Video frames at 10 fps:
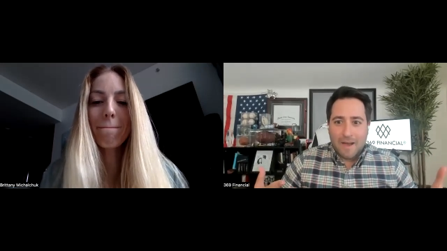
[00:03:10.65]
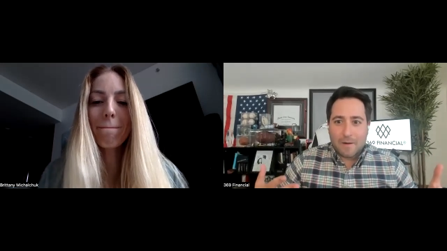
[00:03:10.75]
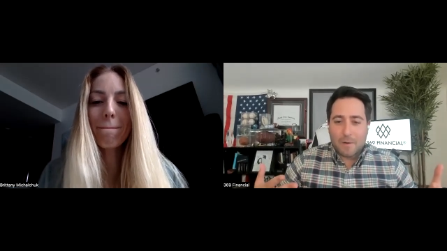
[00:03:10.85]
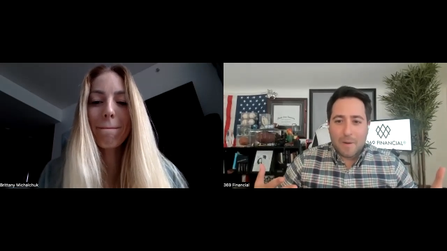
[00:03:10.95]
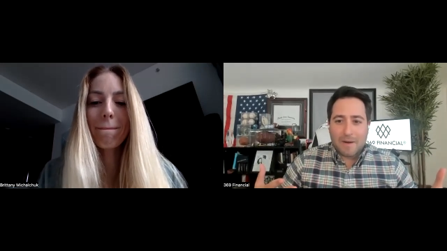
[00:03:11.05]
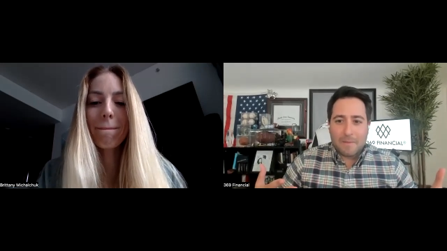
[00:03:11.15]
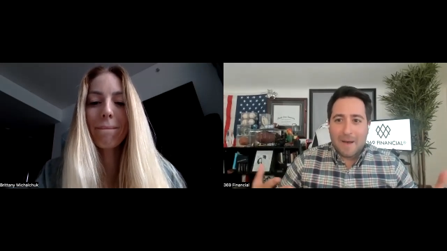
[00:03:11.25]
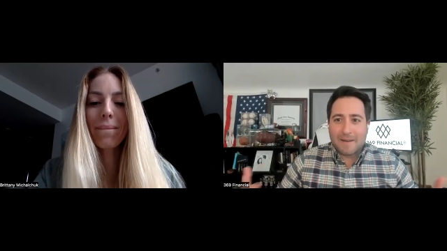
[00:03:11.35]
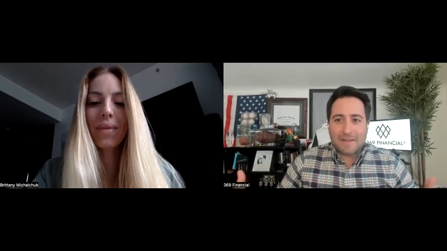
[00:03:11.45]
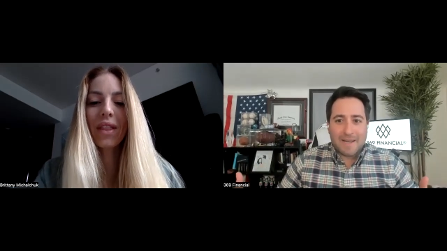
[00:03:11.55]
Speaker 1: i don't know how to
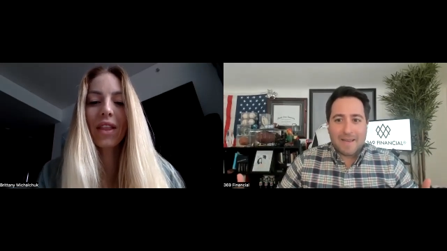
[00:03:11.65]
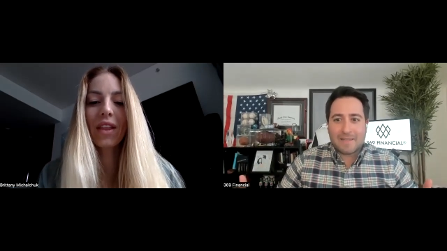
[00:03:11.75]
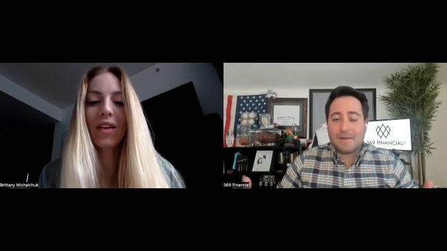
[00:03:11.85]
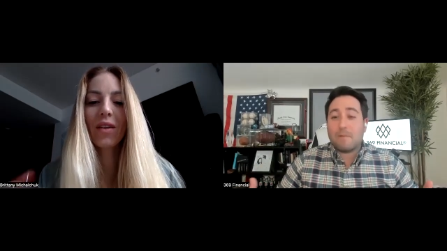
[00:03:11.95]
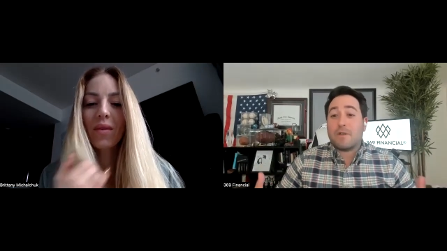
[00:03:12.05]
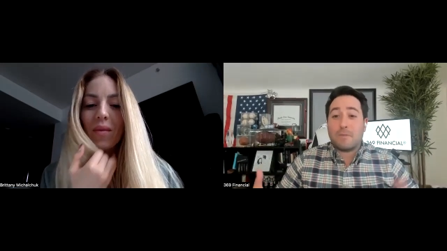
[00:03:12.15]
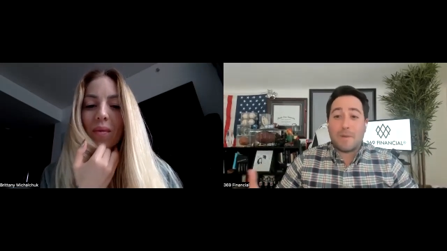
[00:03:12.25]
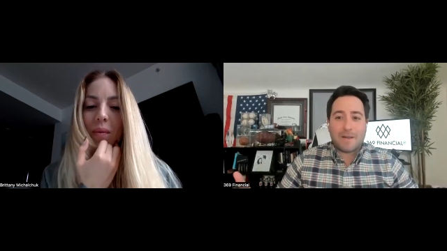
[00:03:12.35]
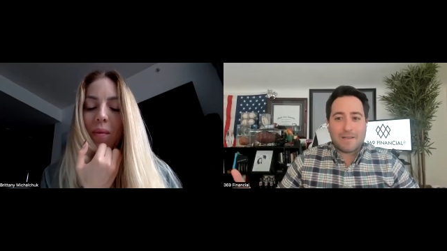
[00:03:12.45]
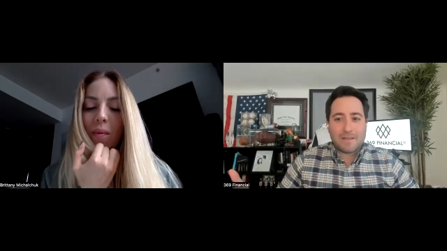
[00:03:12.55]
monetize it which
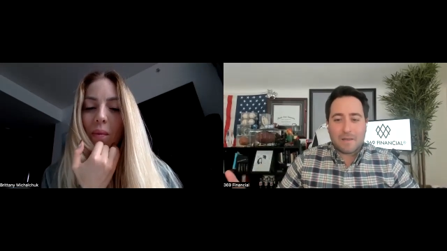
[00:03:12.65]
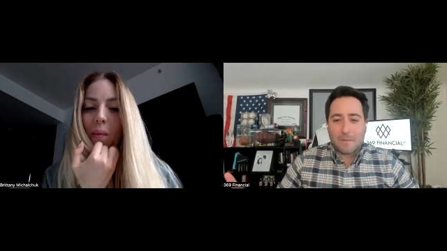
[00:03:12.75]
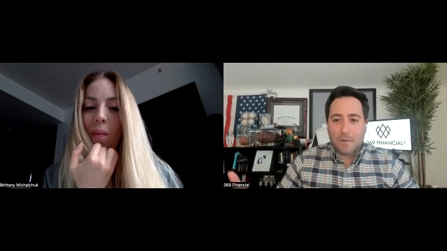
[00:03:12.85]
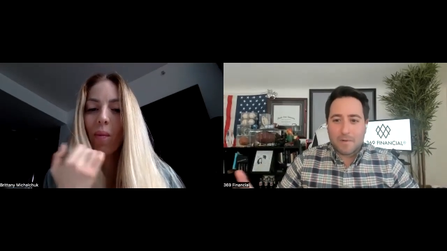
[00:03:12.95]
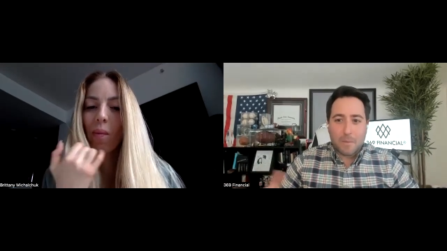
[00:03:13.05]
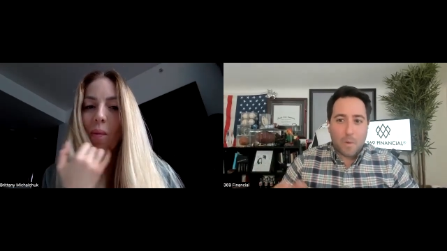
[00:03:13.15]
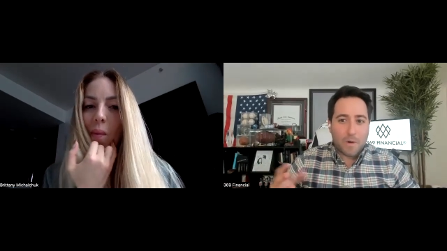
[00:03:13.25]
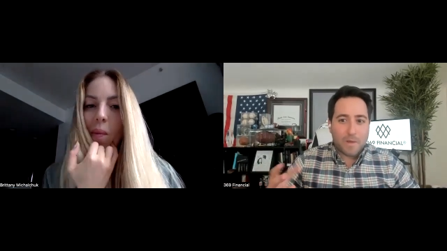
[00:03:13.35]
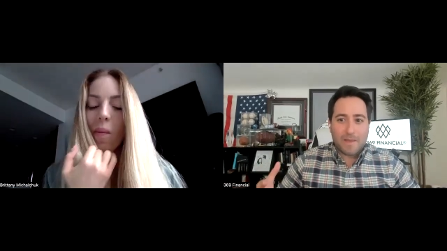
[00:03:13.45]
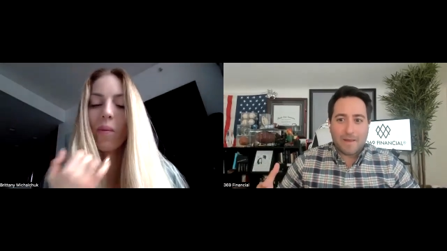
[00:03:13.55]
money isn't the most
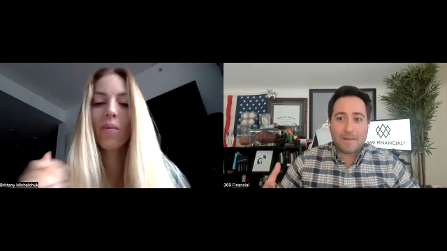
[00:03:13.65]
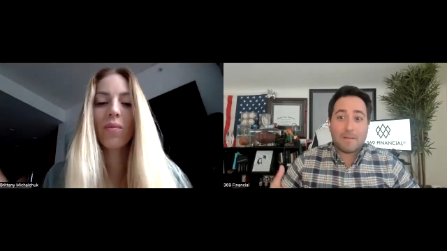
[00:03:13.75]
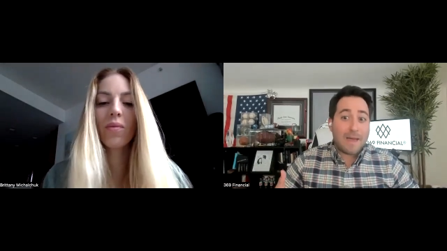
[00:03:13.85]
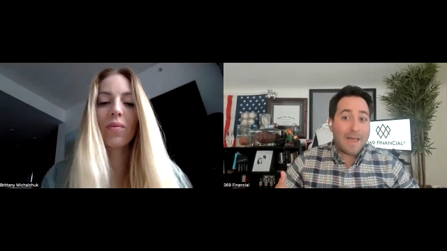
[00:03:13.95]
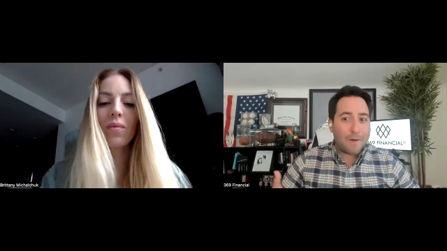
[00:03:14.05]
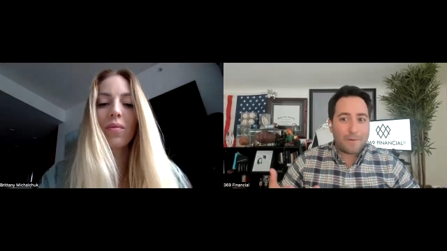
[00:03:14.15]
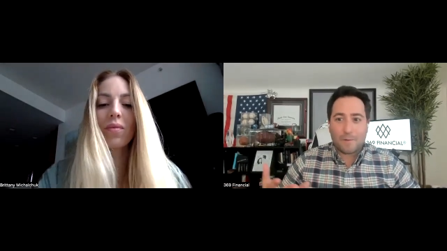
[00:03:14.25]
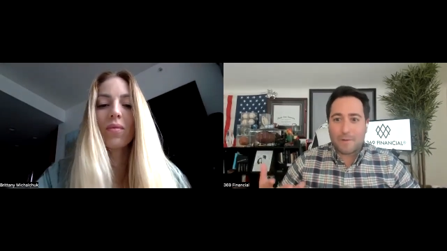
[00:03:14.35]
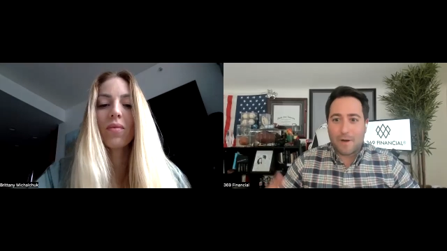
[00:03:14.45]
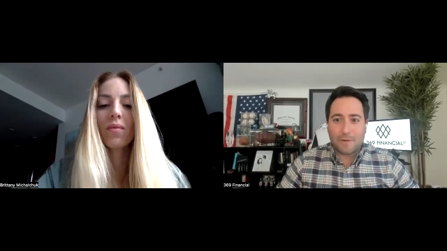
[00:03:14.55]
important thing
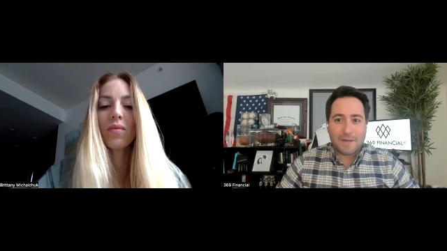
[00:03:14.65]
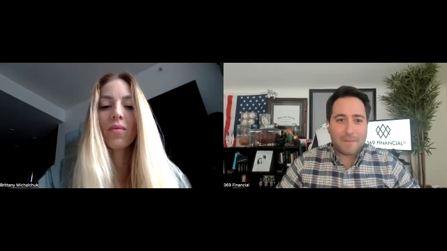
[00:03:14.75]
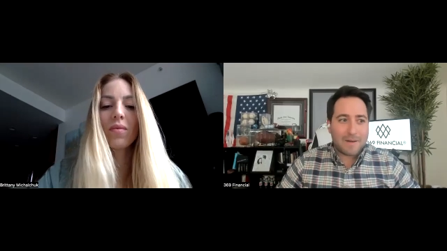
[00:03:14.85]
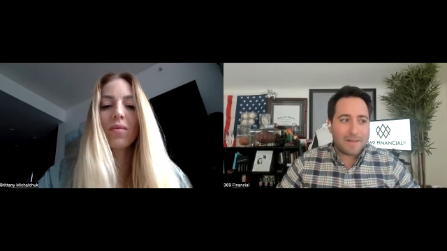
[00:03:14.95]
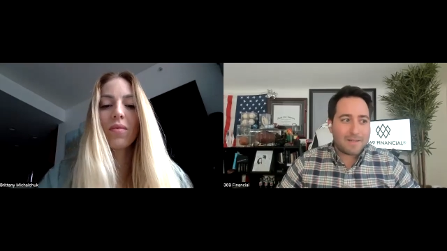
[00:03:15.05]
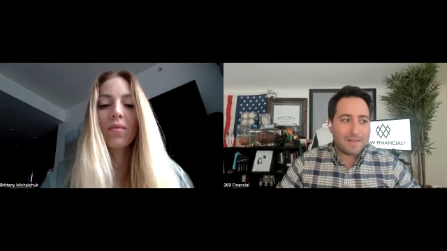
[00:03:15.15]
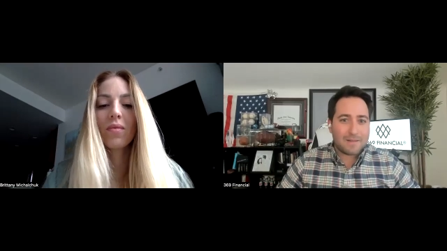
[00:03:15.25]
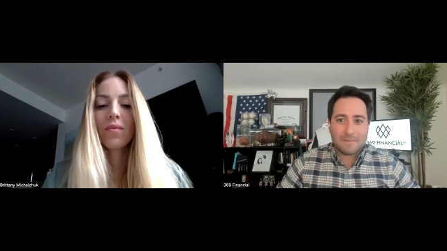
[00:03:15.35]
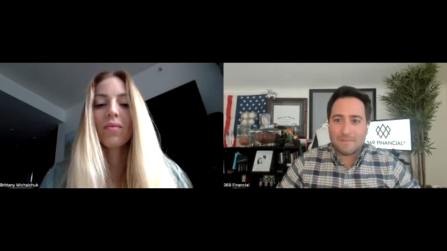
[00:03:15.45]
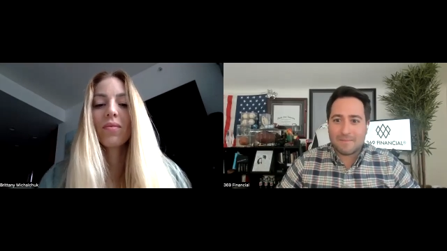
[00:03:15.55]
however we all need money to